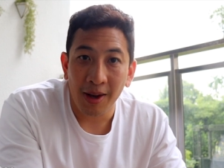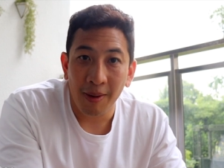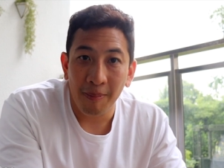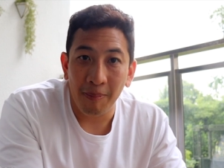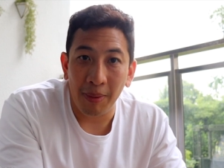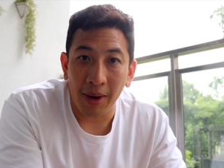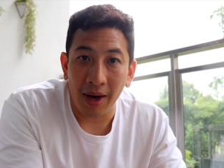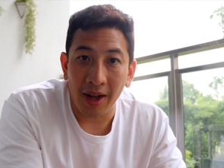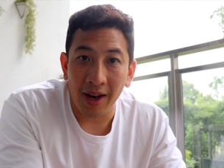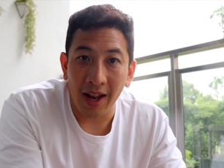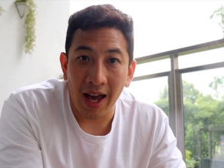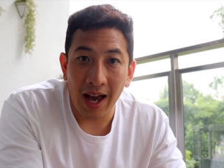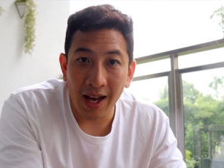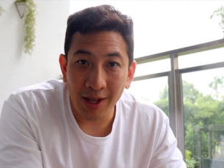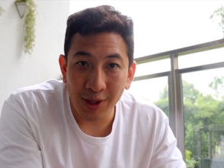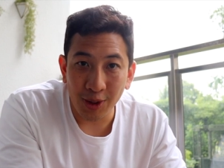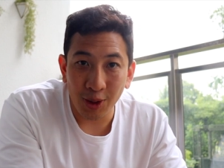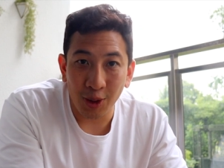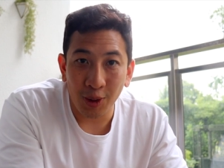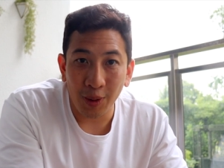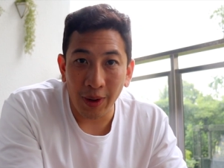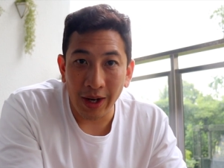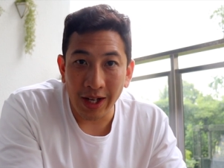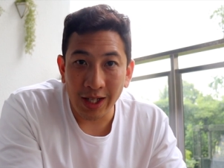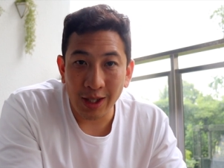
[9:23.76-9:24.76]
But as
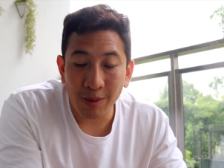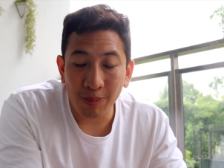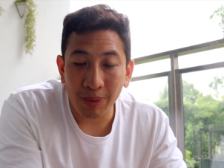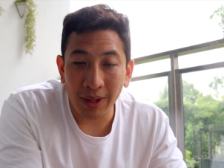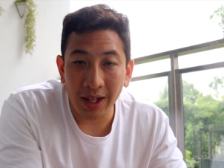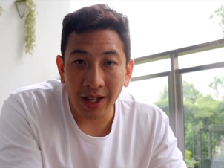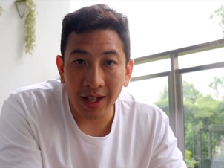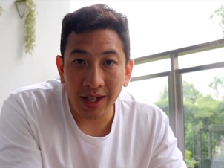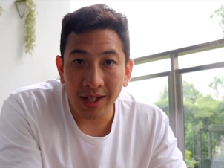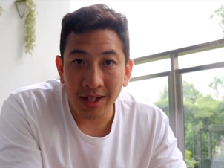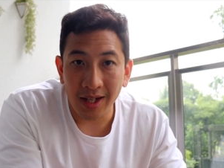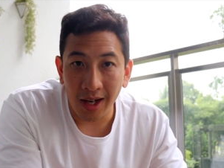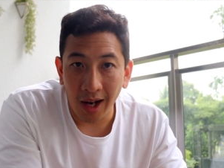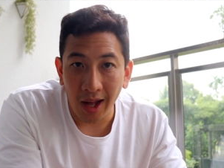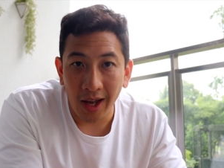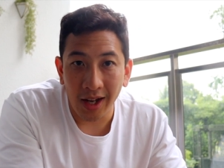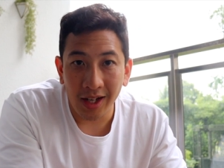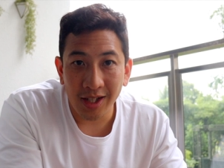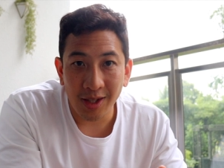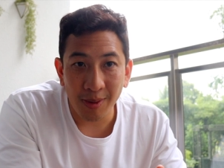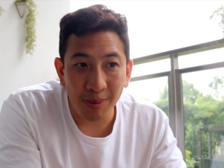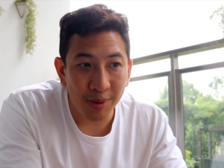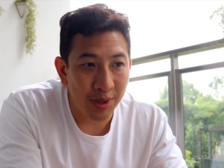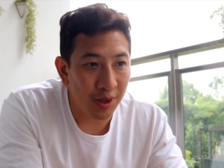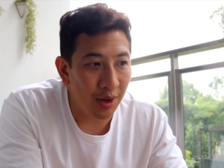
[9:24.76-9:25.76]
always, please like,
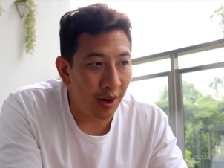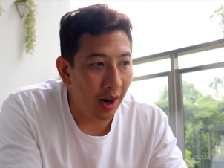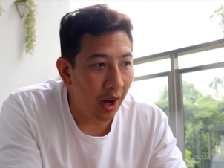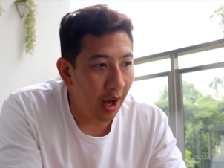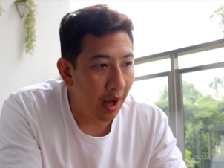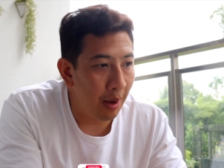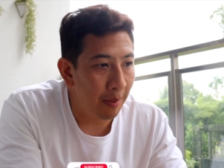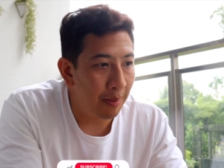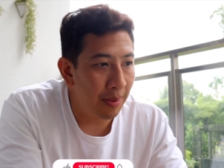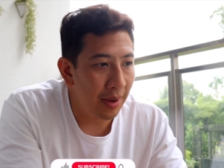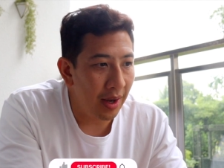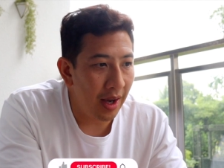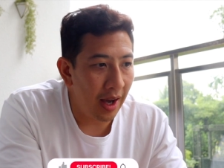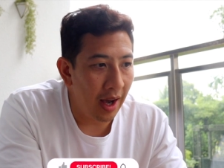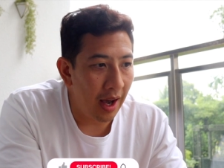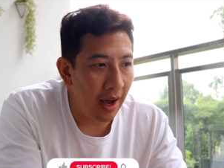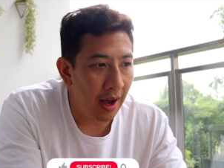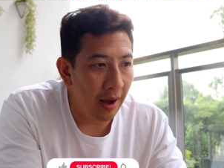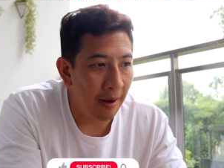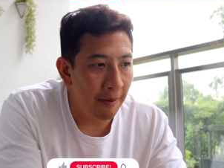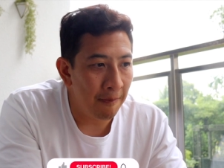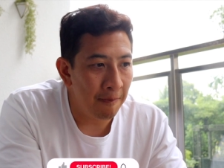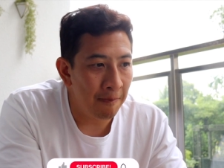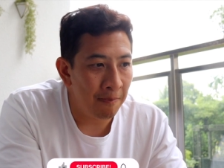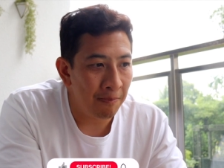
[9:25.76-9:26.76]
subscribe.
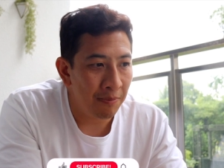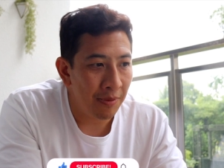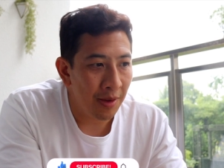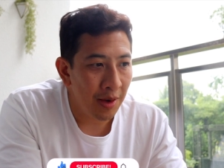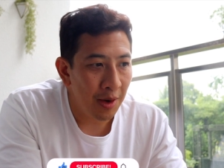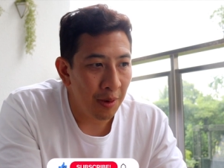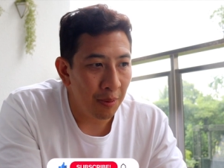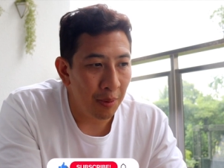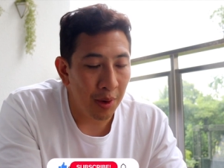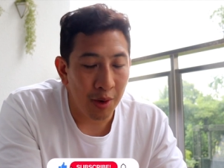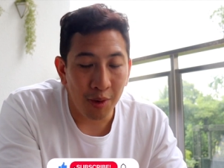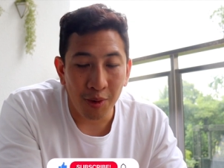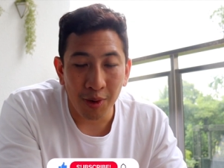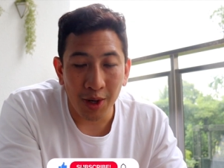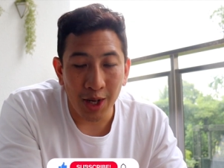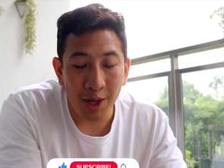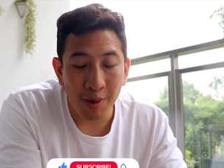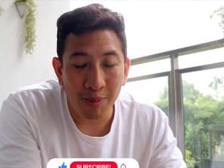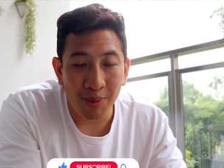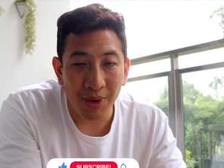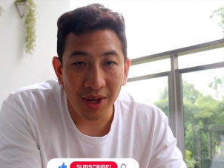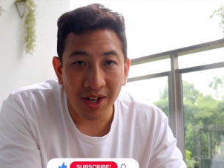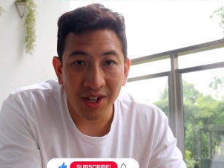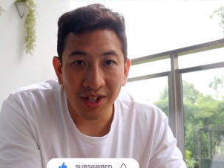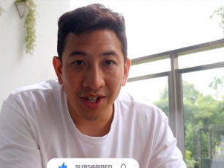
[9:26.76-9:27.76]
Um, we really
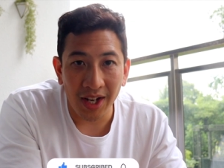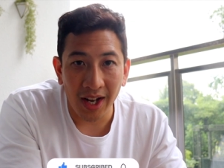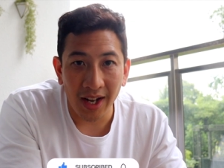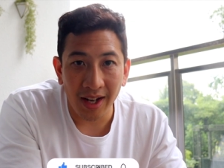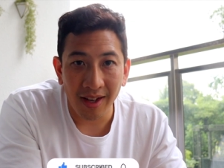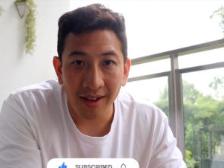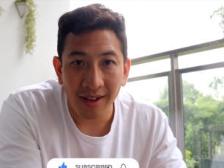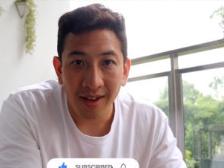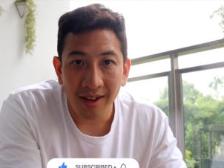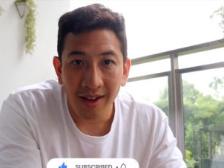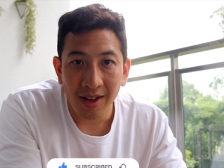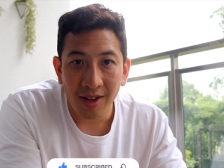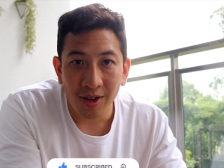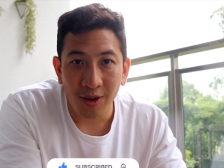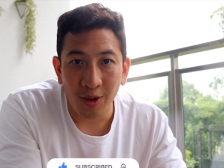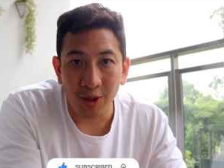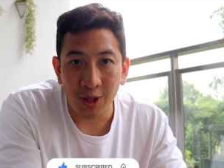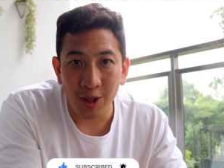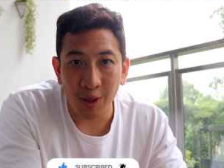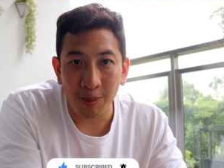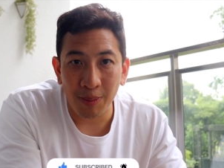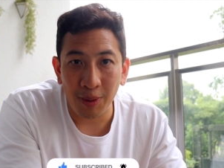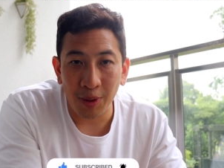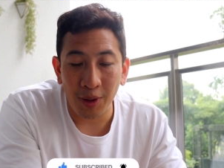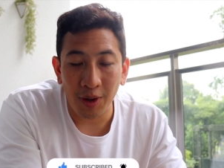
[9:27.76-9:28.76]
appreciate your
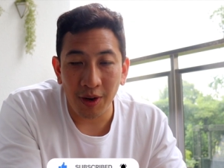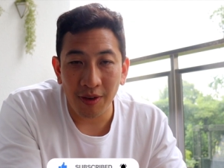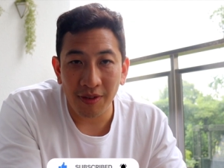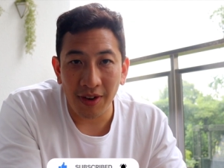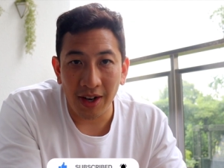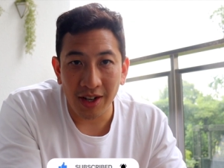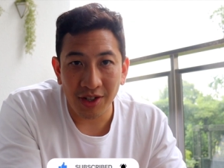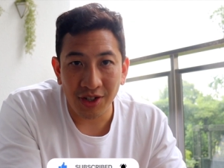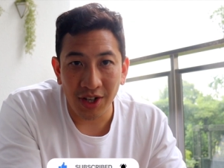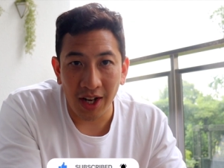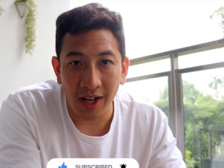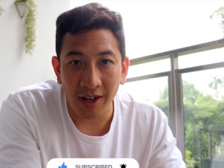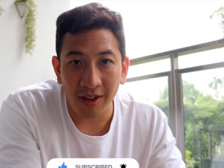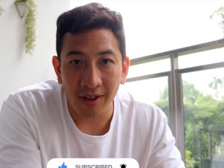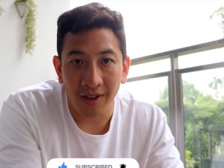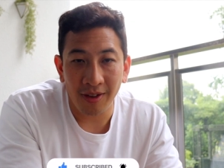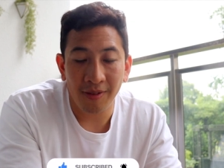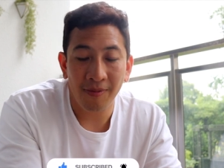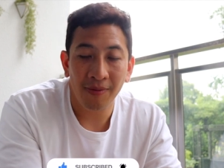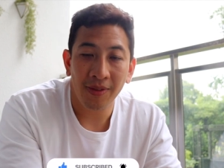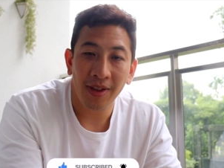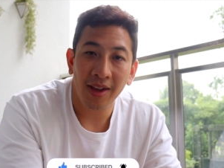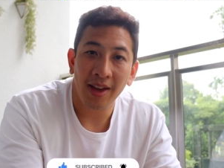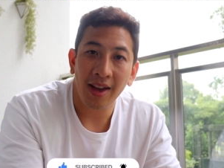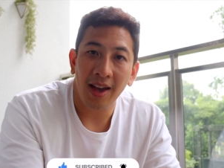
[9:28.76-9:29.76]
support of our channel.
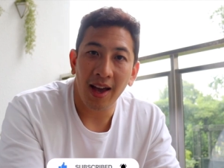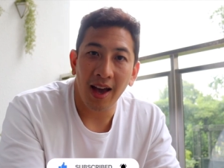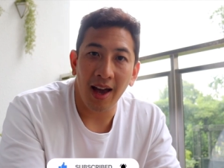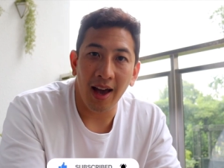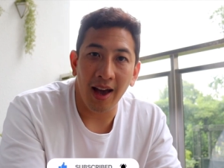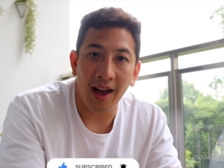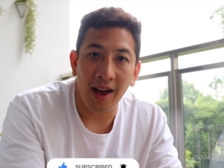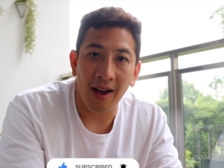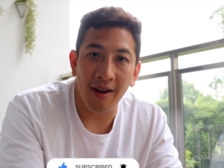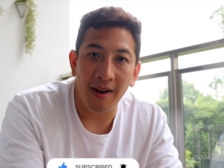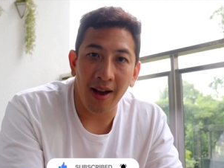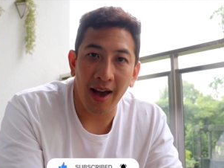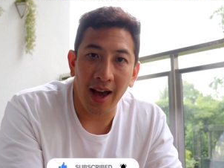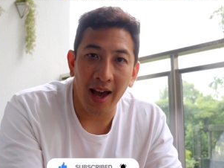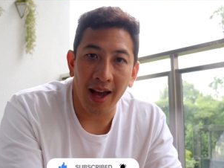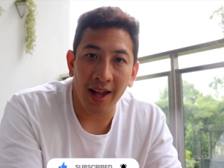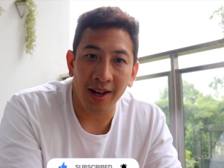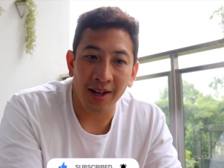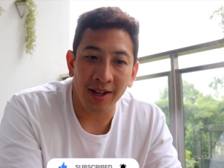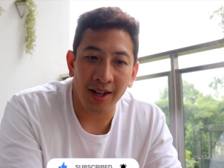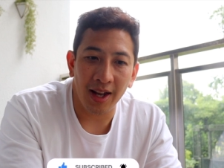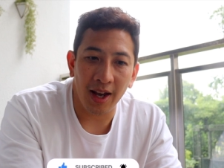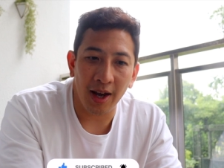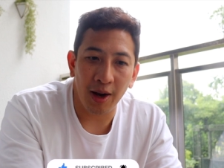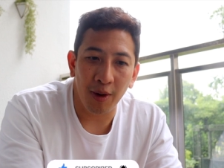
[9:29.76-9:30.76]
Uh, and
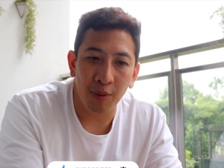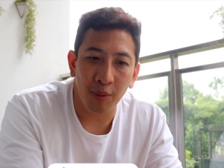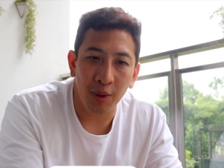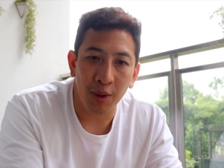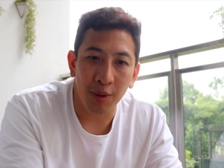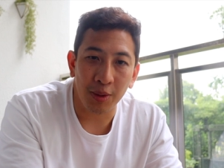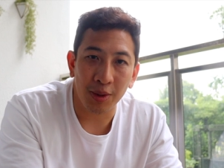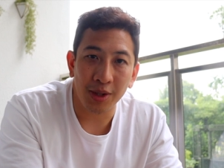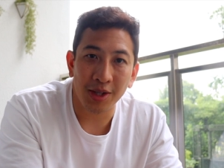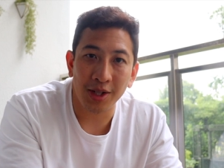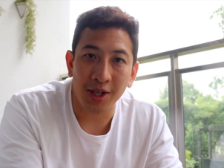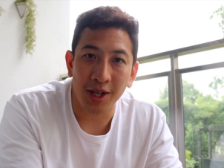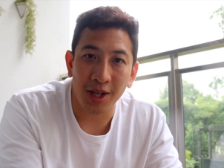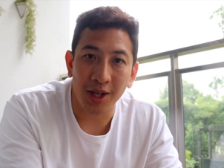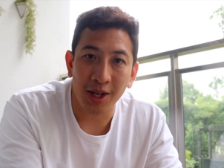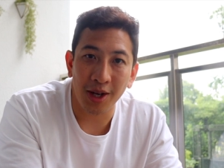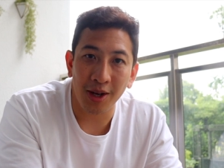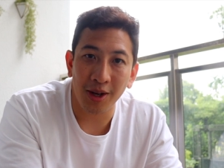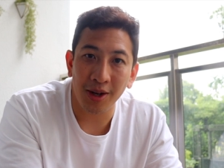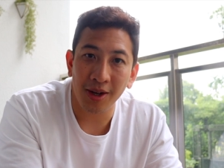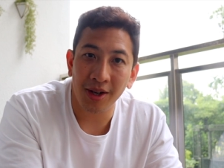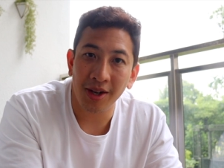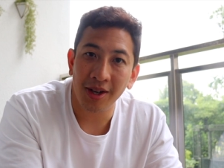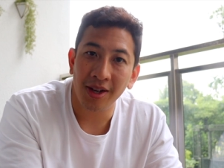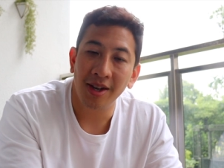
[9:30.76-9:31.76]
uh, we will see
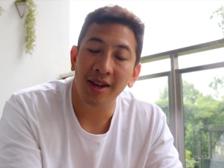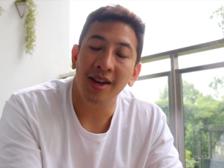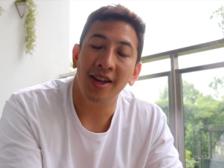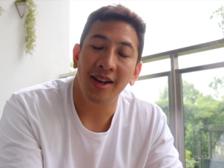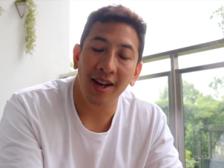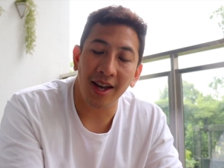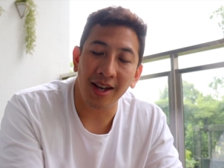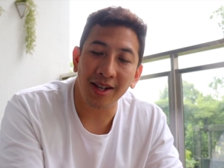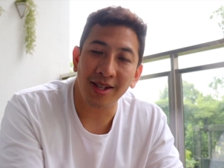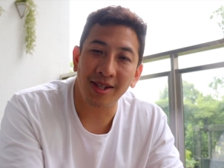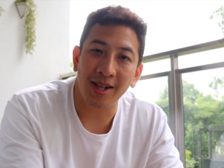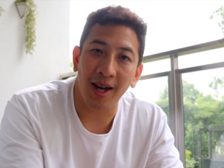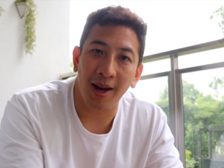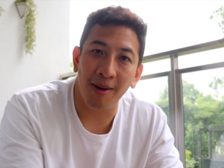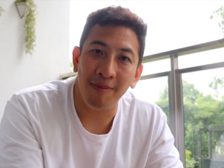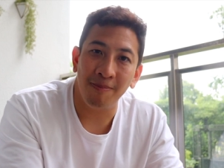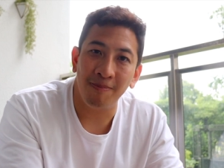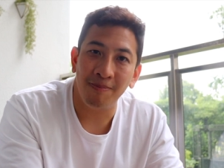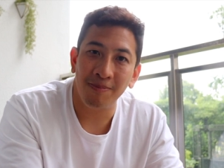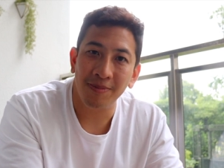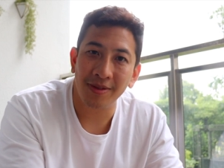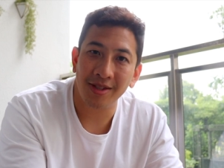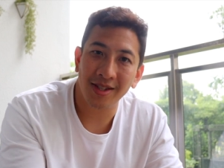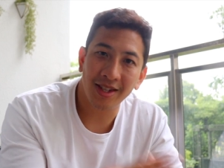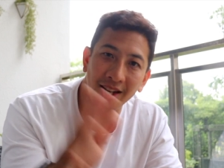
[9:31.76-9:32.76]
you next
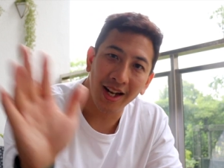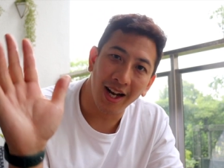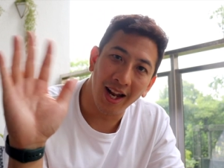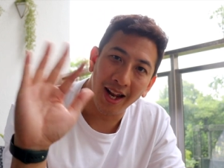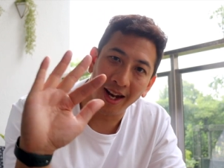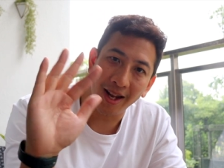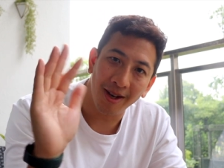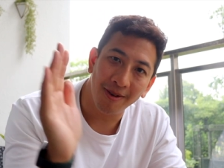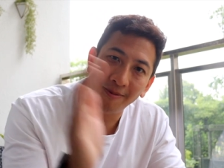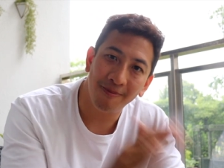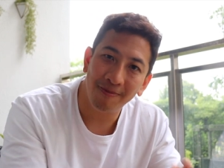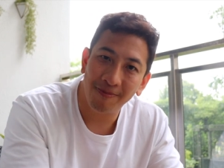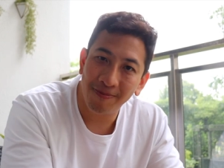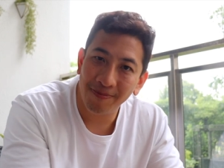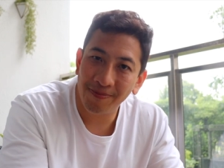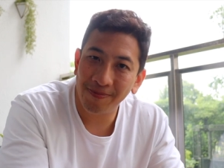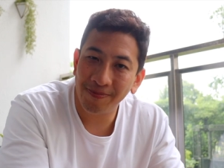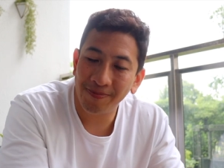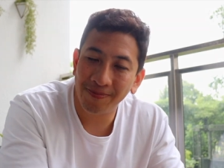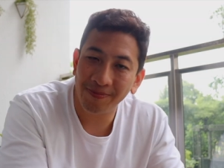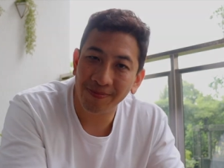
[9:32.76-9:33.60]
time. See you later.